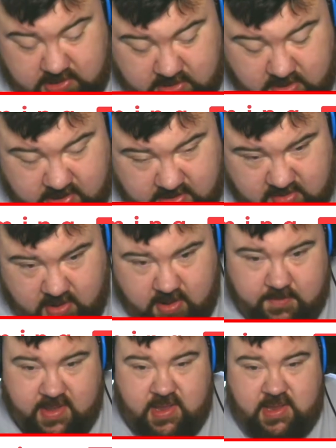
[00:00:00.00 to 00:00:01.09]
guys, I
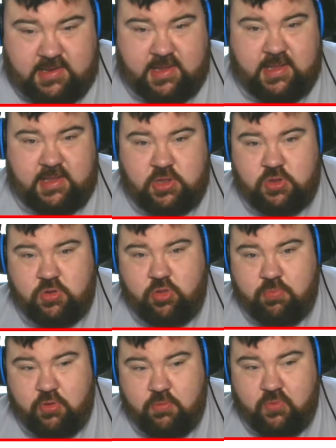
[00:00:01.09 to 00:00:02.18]
made a huge
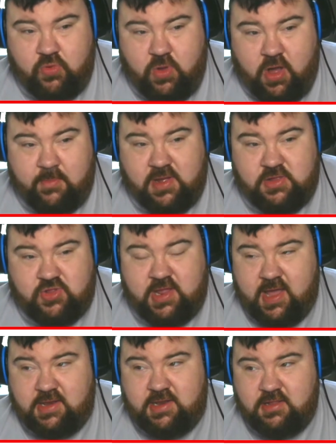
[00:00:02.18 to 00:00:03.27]
boo-boo. I'm actually
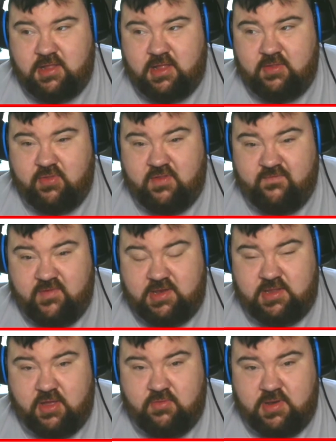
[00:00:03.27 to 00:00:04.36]
editing this
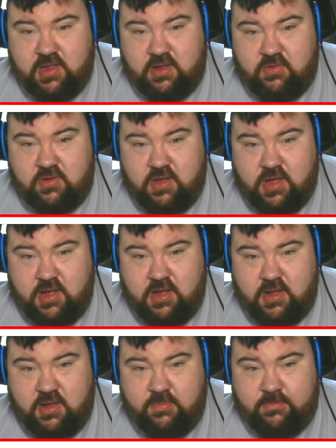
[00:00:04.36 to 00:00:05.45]
video now.
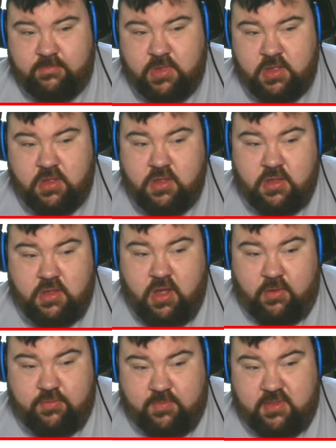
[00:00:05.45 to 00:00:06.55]
Um, I
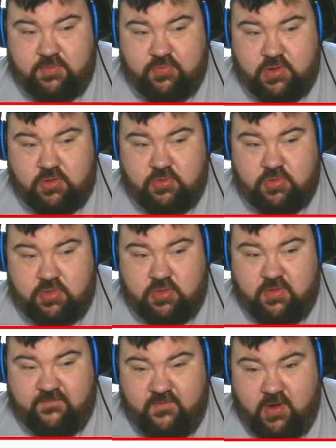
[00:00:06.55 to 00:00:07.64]
was meant to bring you
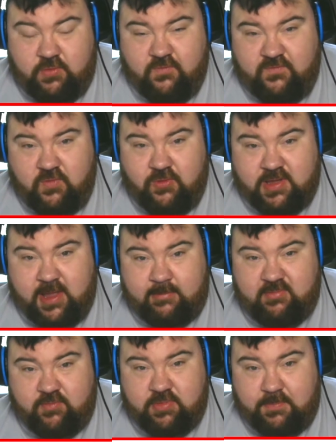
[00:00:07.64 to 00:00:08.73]
the final four games
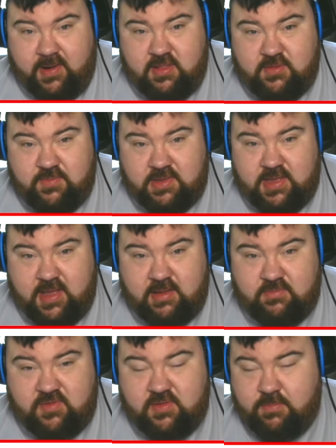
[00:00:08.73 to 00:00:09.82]
from the placement
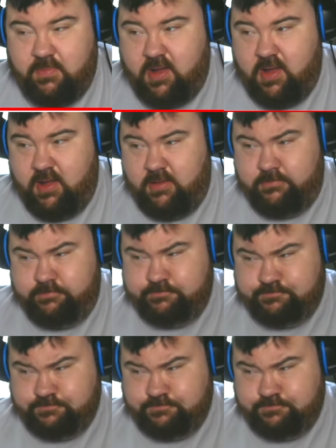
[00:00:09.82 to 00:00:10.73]
games, but um,